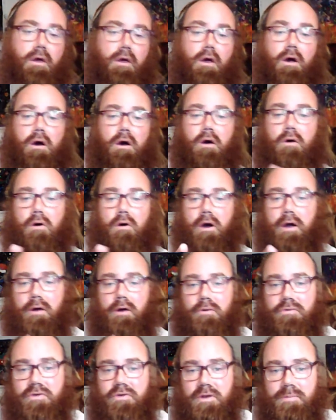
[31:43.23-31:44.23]
Oh, I
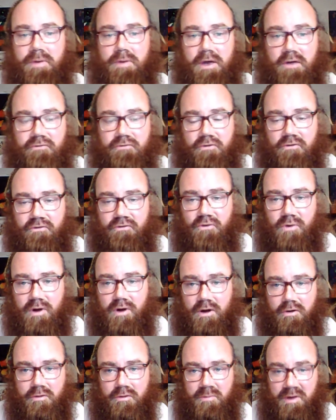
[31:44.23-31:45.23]
always get paid for a 4
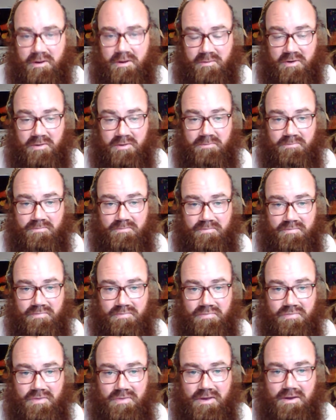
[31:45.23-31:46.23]
hour minimum.
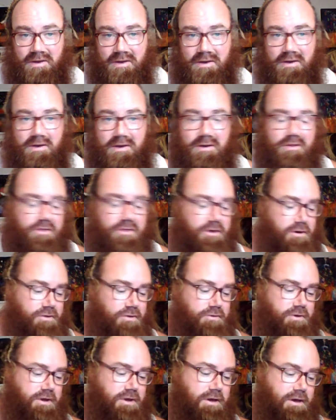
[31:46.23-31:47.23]
The other
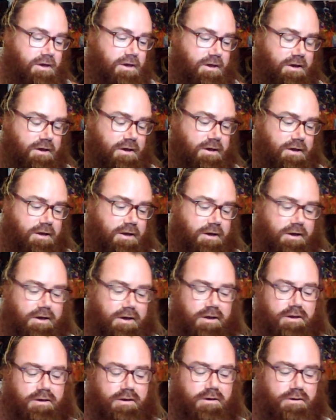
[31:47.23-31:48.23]
day I
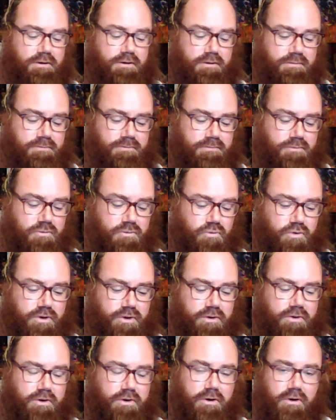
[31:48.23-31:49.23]
got what do
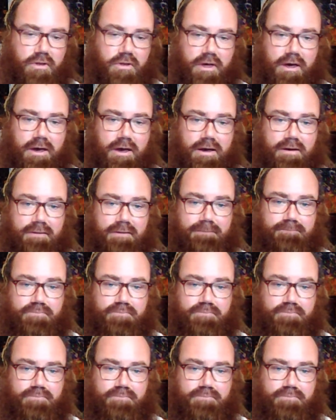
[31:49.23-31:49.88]
you call that?